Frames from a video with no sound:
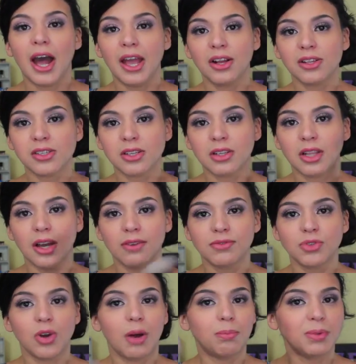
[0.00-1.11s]
I also love
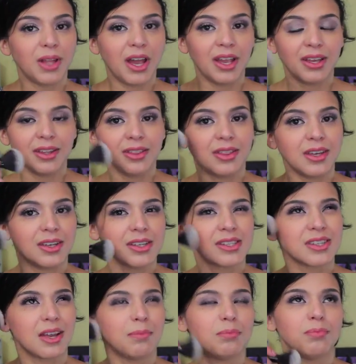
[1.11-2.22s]
to apply
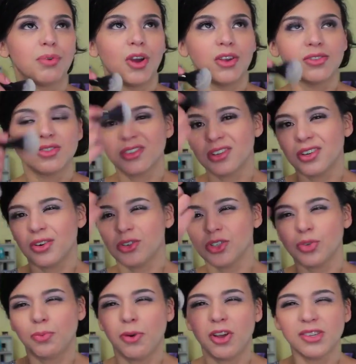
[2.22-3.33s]
this bronzer, or
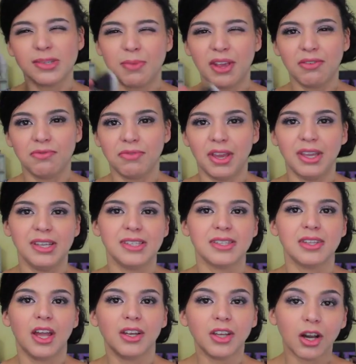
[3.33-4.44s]
to bronze my face,
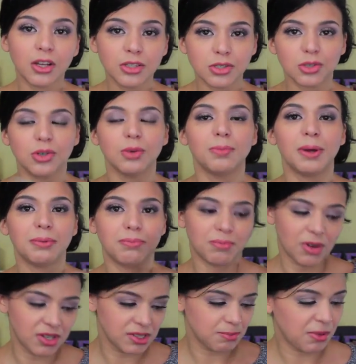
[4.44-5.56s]
not contour, but
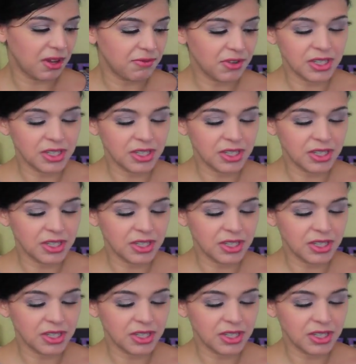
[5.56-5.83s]
bronze my